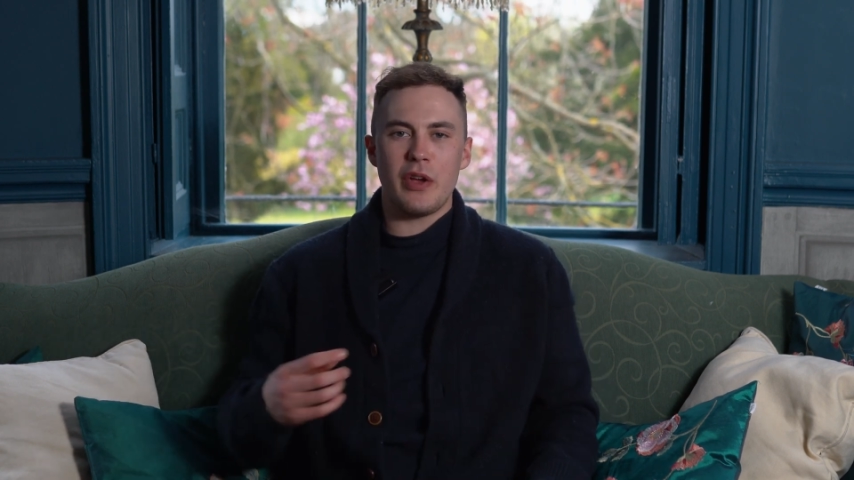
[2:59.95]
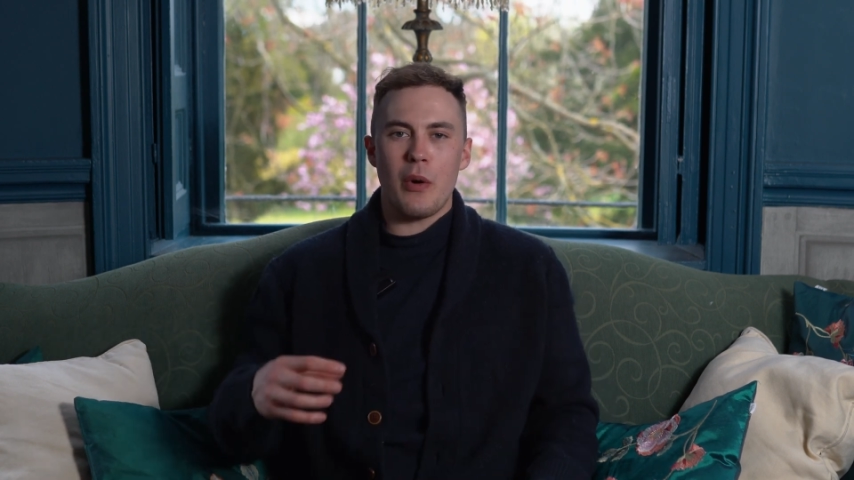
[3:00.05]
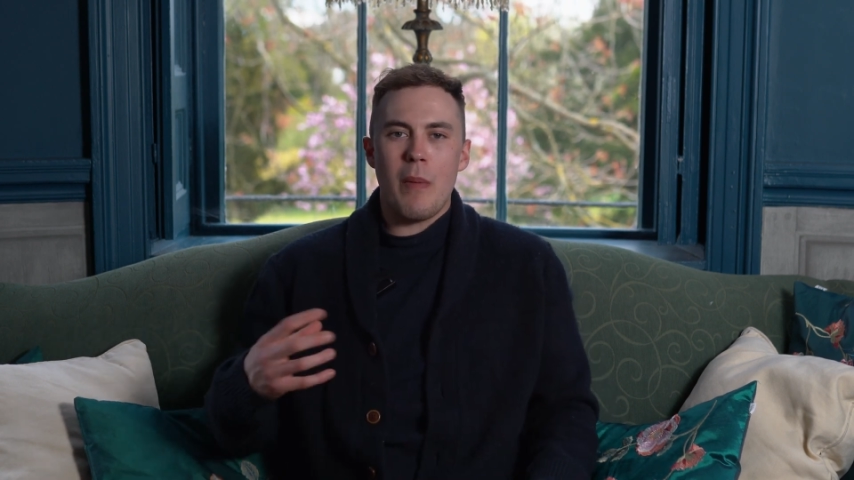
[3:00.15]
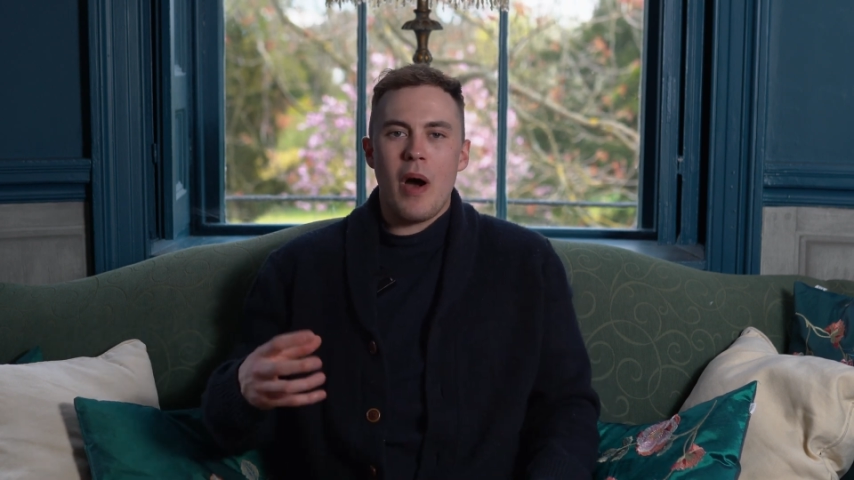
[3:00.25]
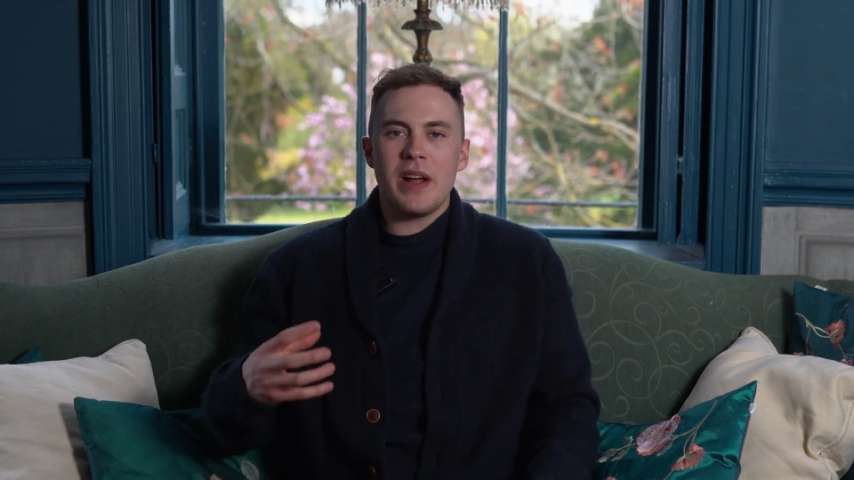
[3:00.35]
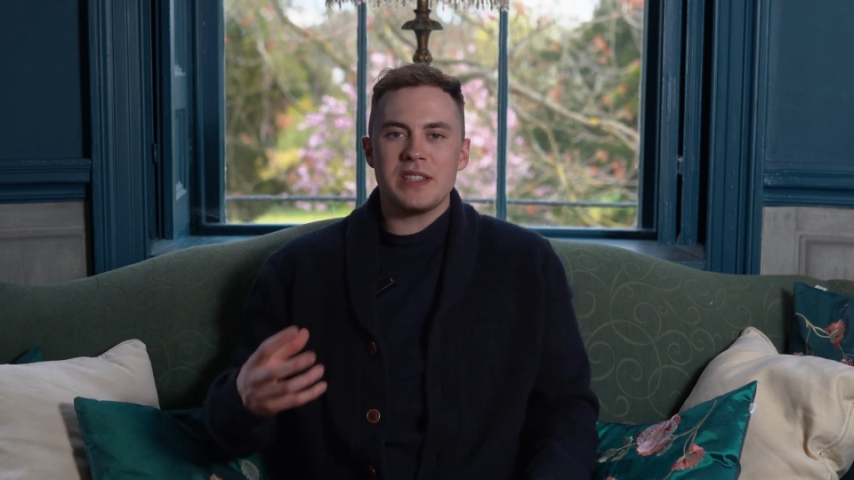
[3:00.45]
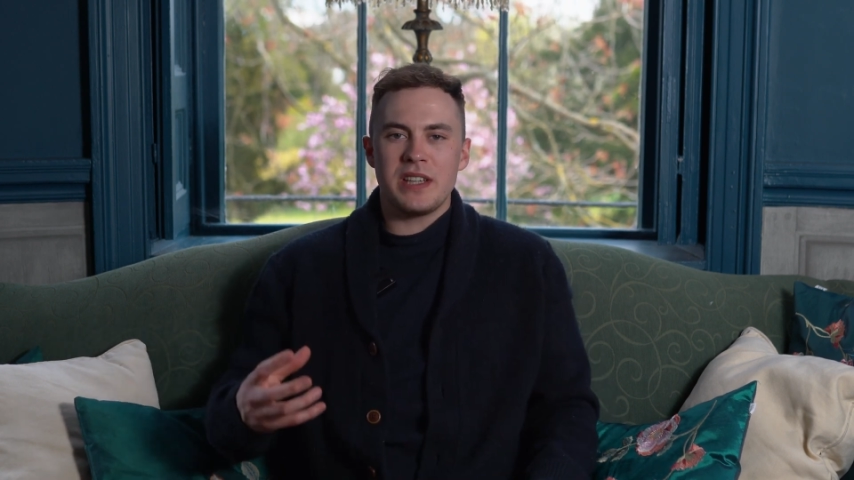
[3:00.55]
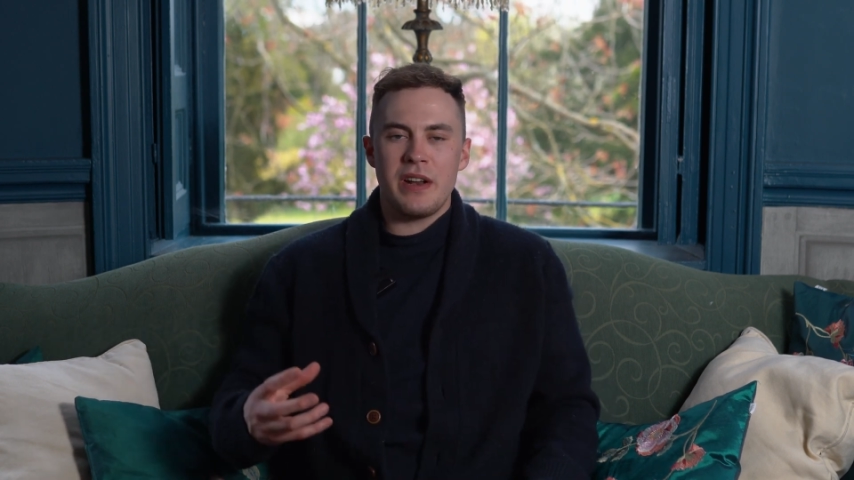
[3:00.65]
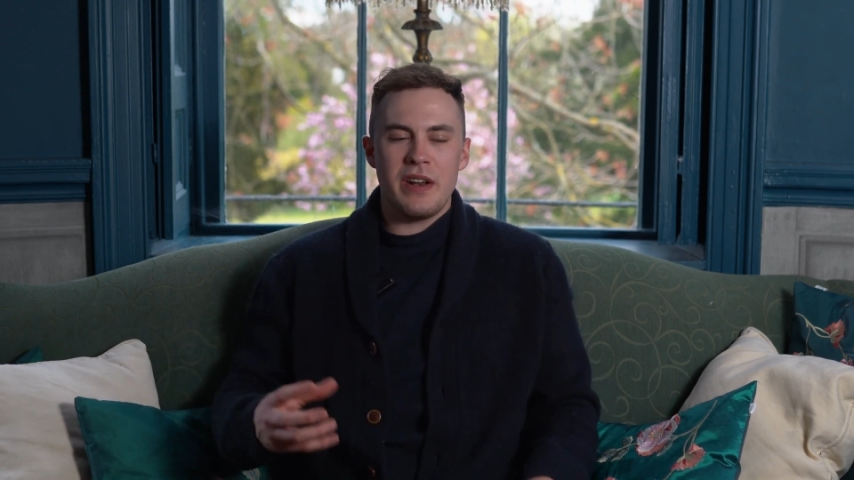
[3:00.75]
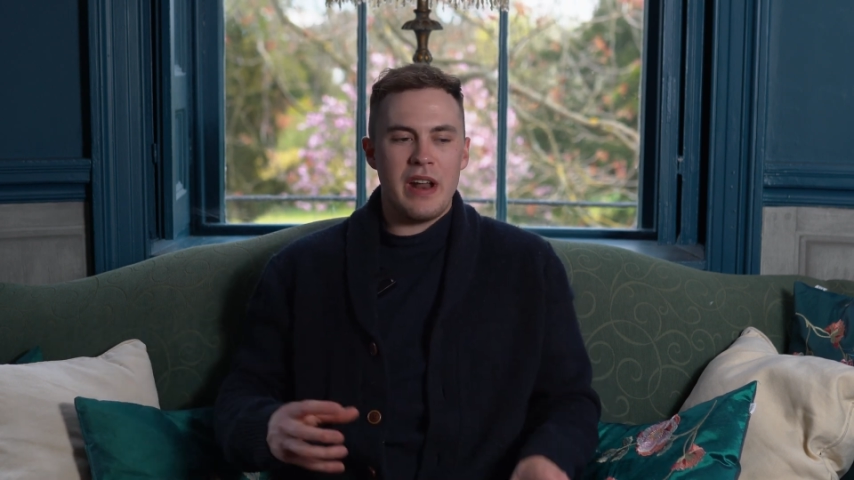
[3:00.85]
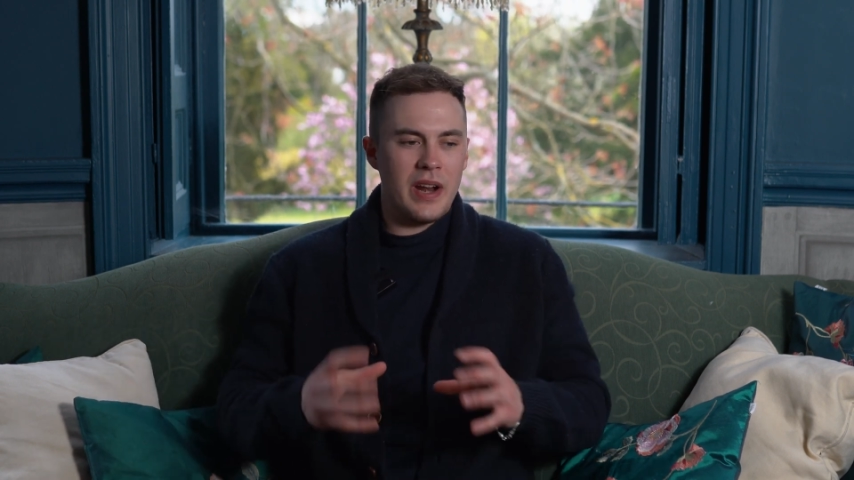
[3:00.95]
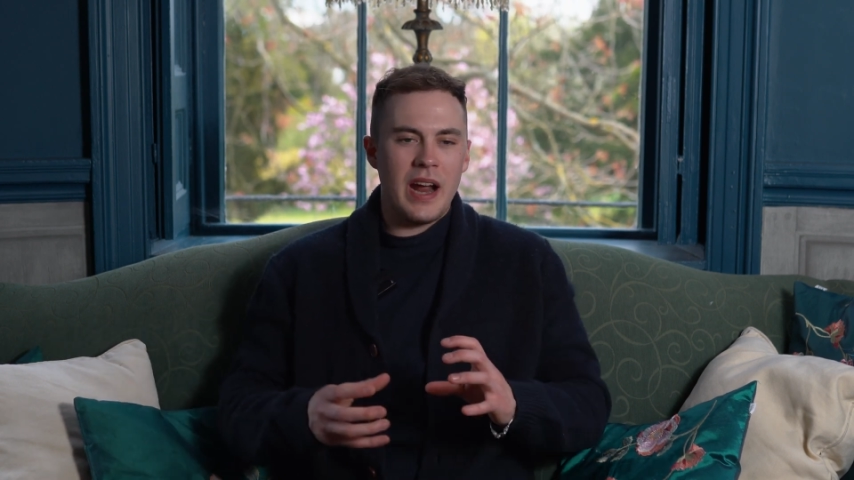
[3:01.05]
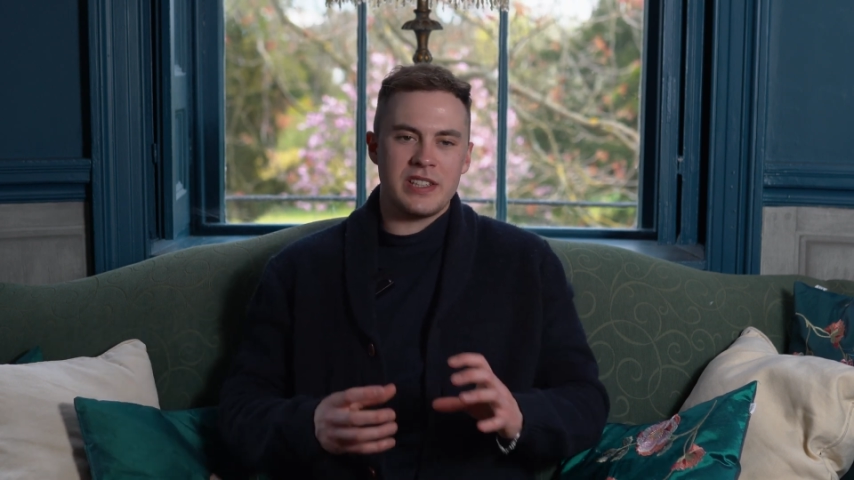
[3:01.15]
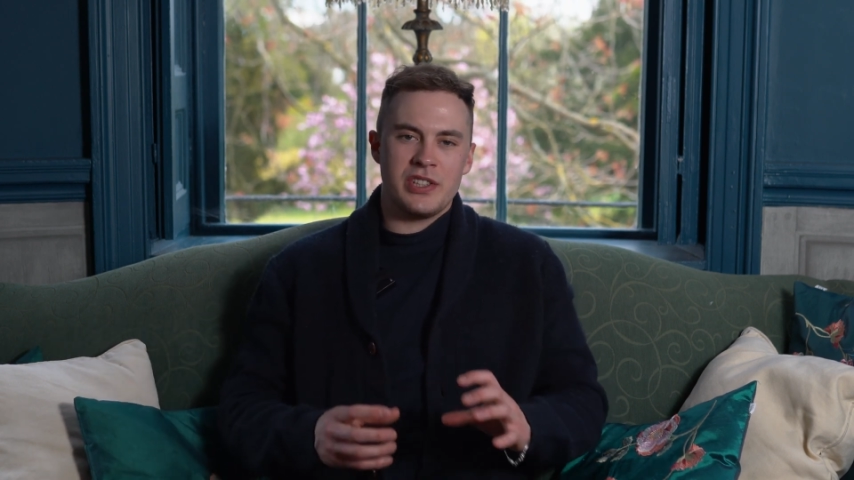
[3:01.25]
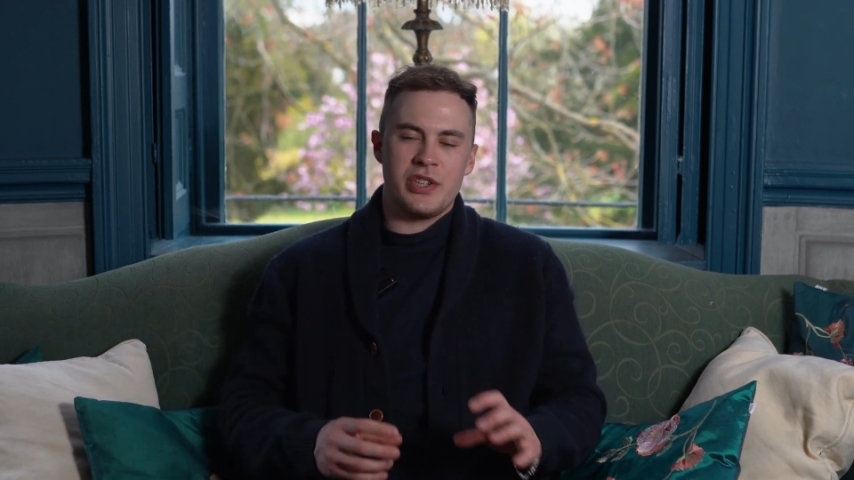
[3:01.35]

that your mind's connected